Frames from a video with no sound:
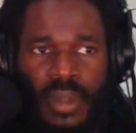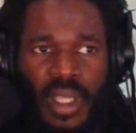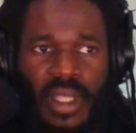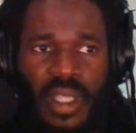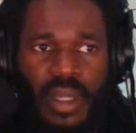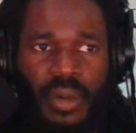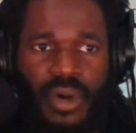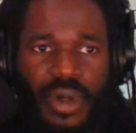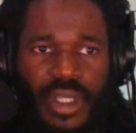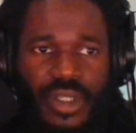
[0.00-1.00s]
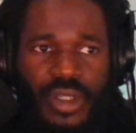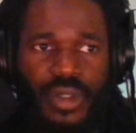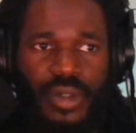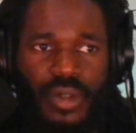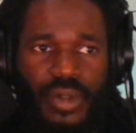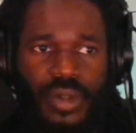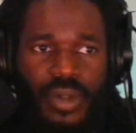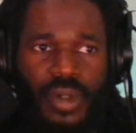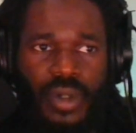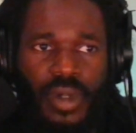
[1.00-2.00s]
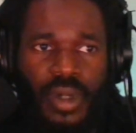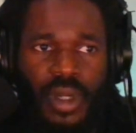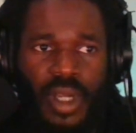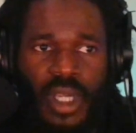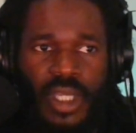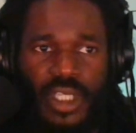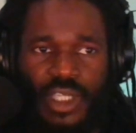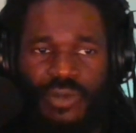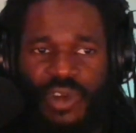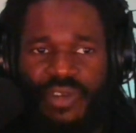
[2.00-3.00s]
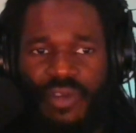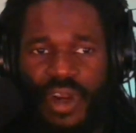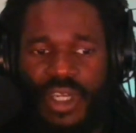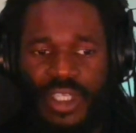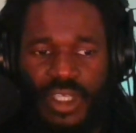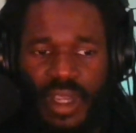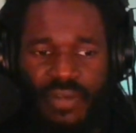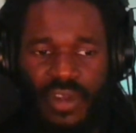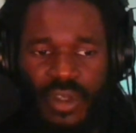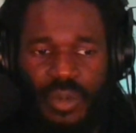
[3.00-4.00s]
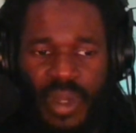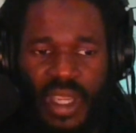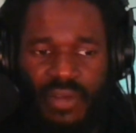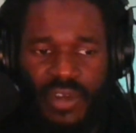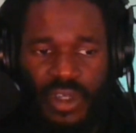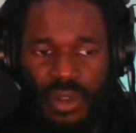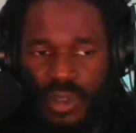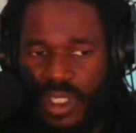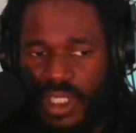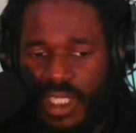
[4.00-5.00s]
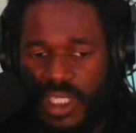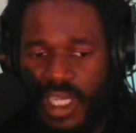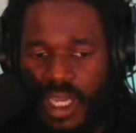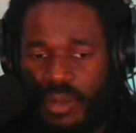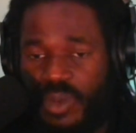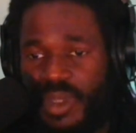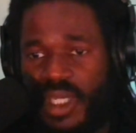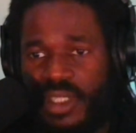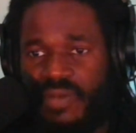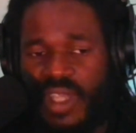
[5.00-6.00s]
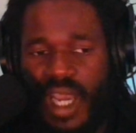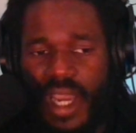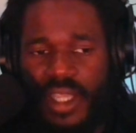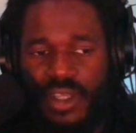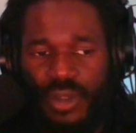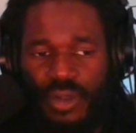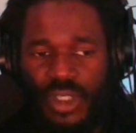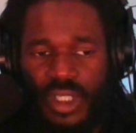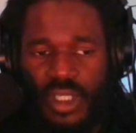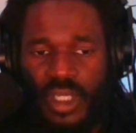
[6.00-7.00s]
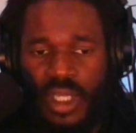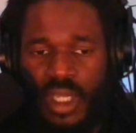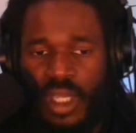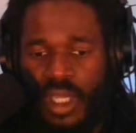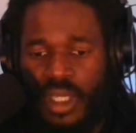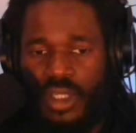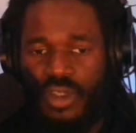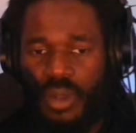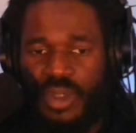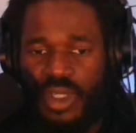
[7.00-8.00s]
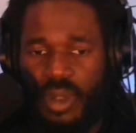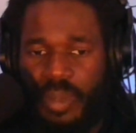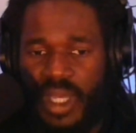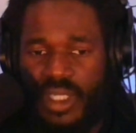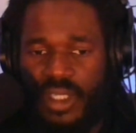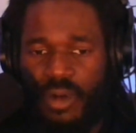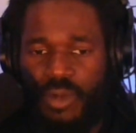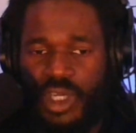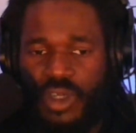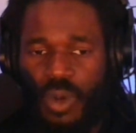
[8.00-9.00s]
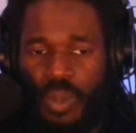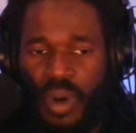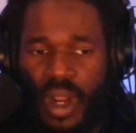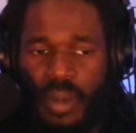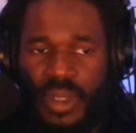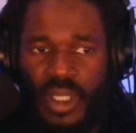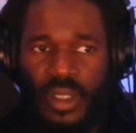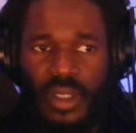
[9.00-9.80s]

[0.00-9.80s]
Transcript: and then I'm going to just refresh. You may have to do this at times because of the high use. So I'm just going to paste the original prompt